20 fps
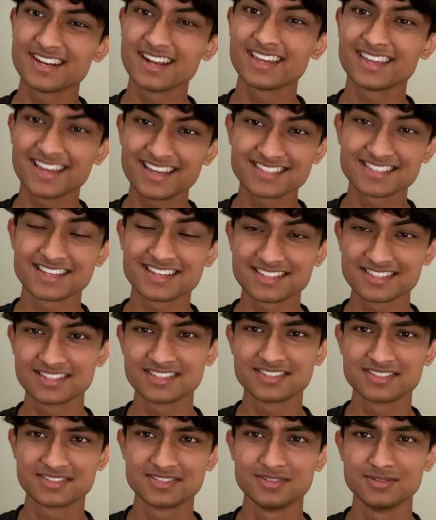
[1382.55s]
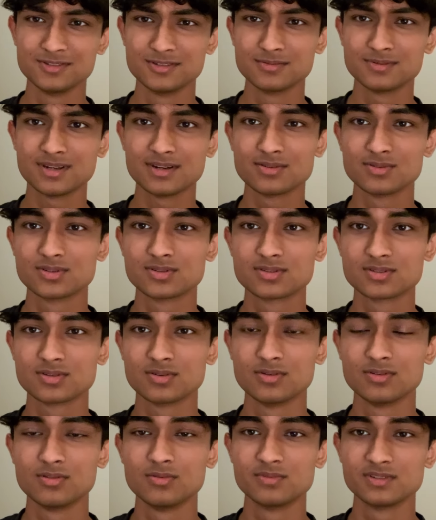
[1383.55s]
I guess this YouTube channel is
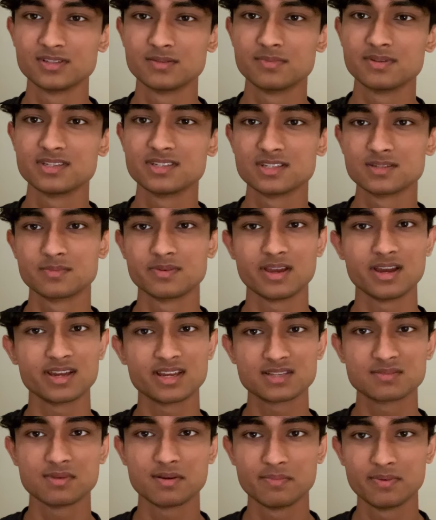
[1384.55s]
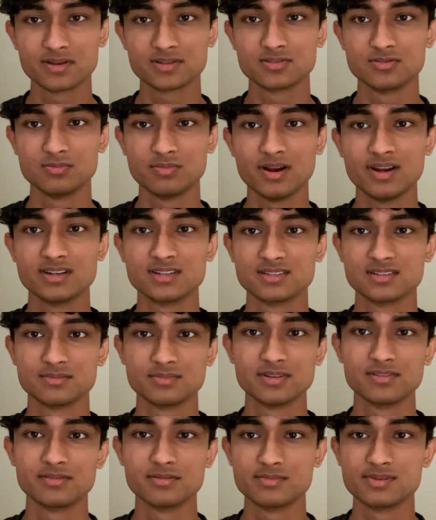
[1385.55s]
almost a business, but I guess my personal brand is a
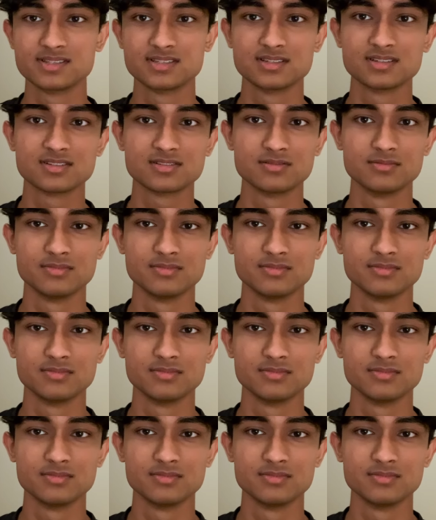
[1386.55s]
bit of a business.